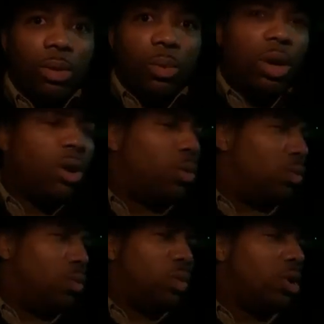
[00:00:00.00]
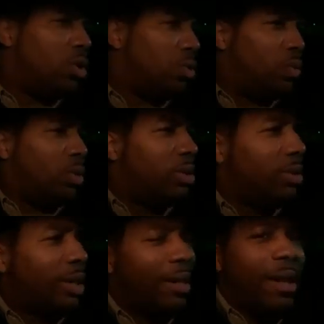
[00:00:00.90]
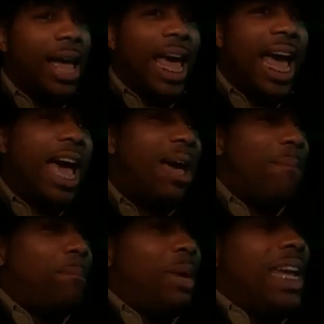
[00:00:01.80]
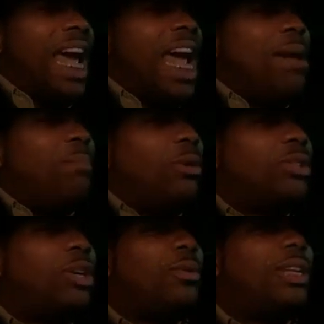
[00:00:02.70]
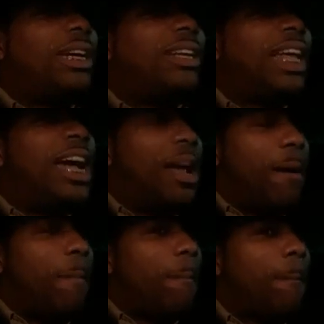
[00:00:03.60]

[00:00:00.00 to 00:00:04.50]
woo, woo, and be able to declare